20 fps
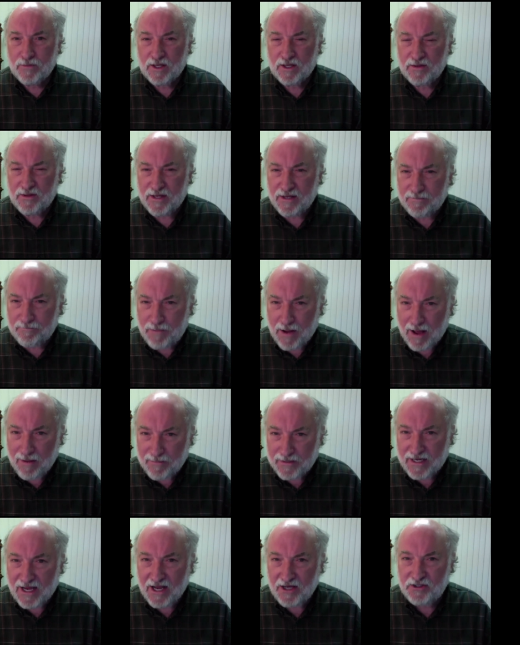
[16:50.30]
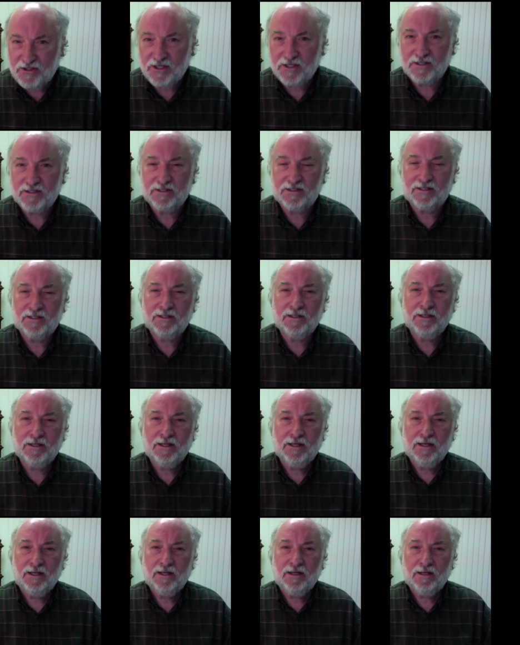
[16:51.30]
the abominations
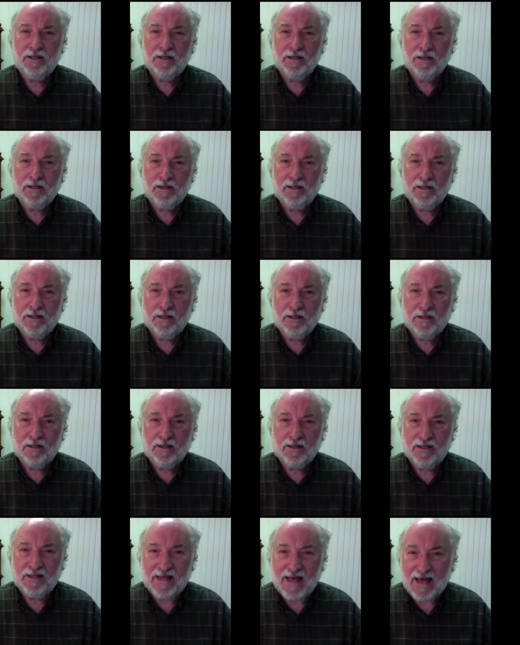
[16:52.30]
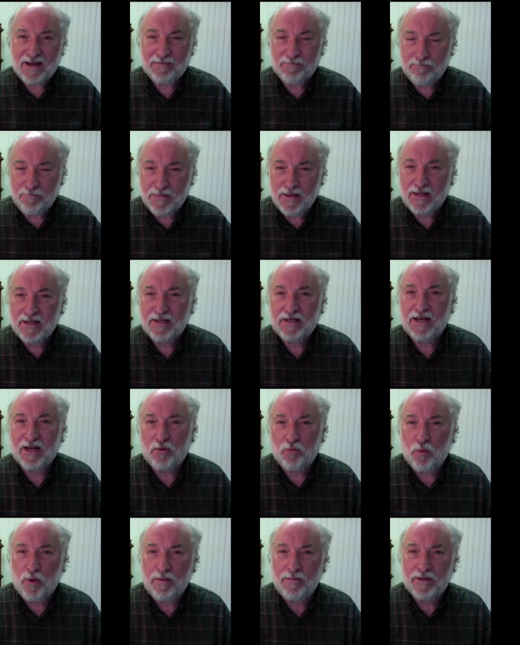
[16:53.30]
that men
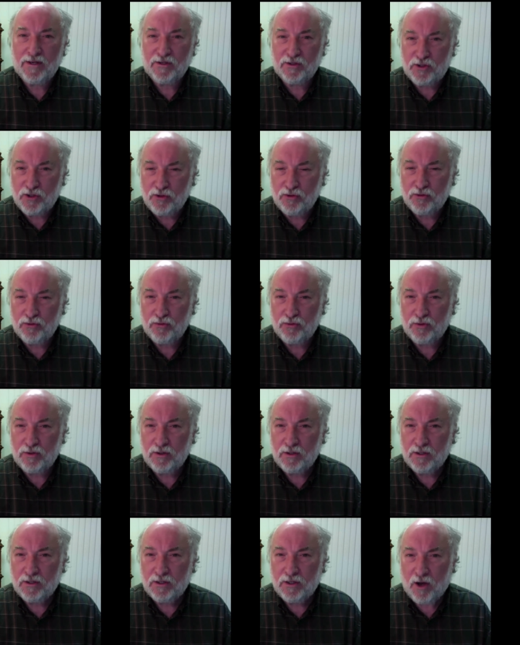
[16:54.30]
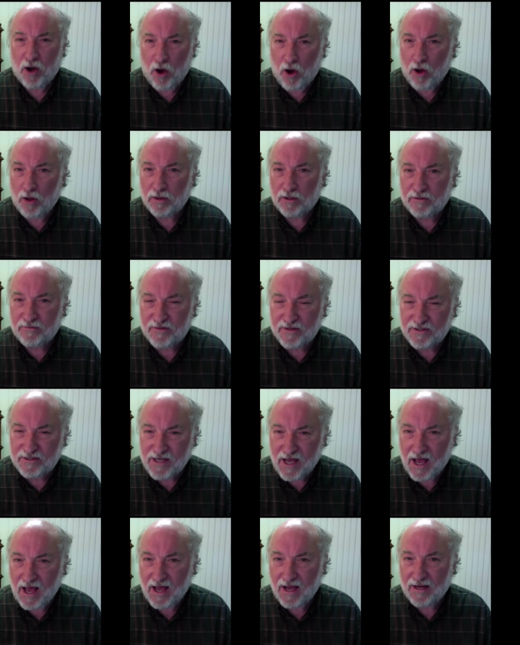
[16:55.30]
and women do all of the
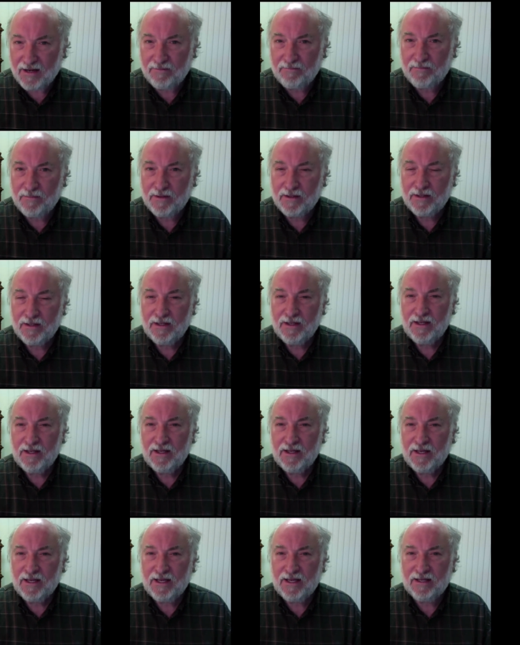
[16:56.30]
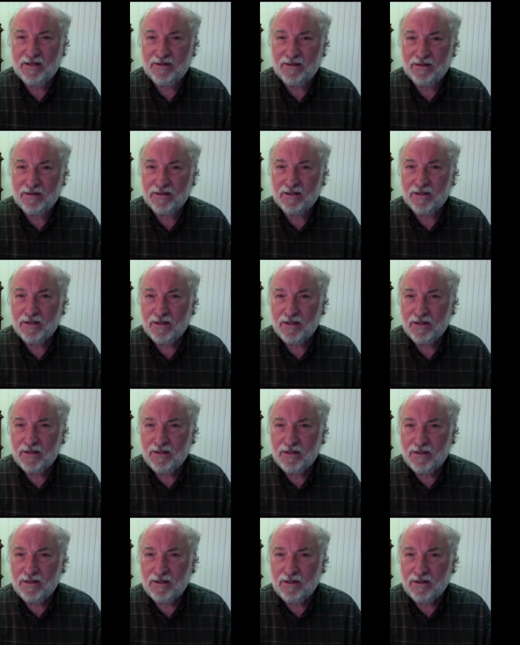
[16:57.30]
time in
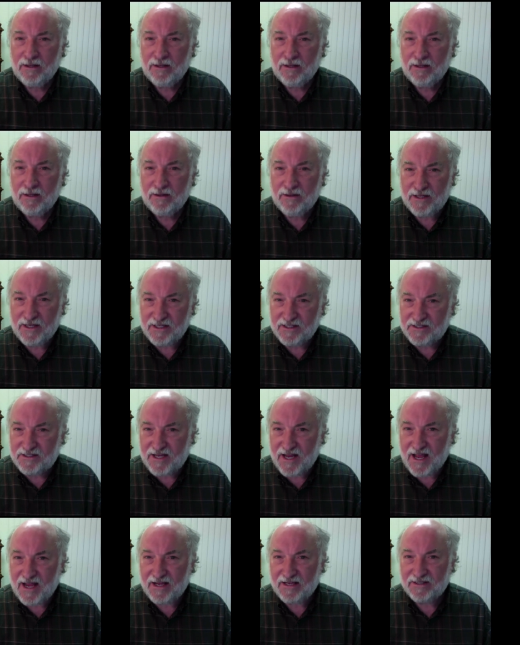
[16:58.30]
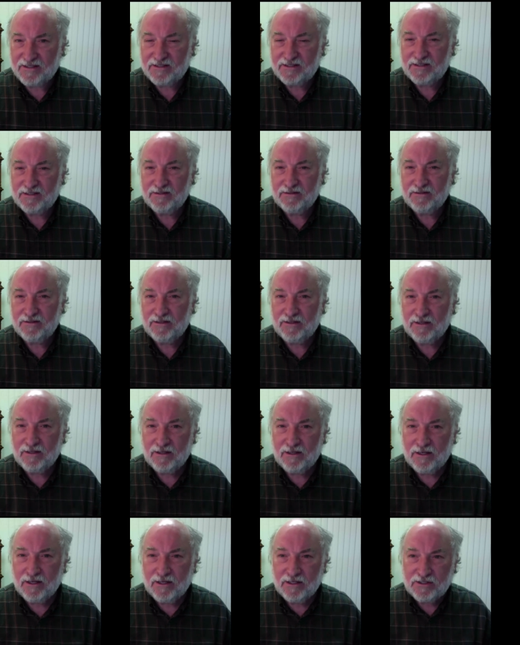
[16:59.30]
these days.
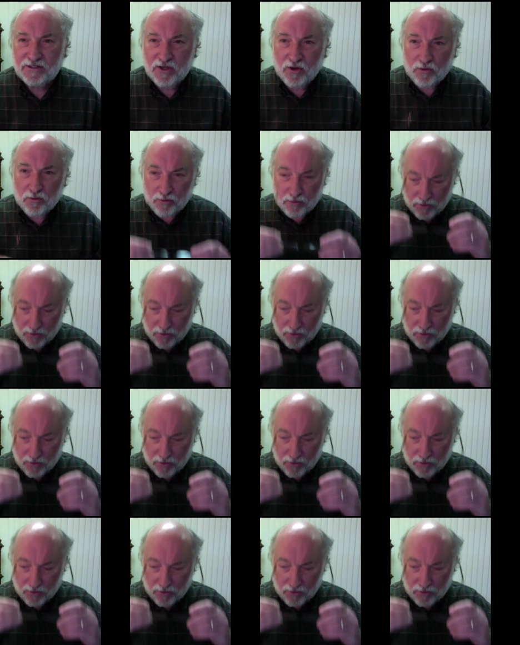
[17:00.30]
So,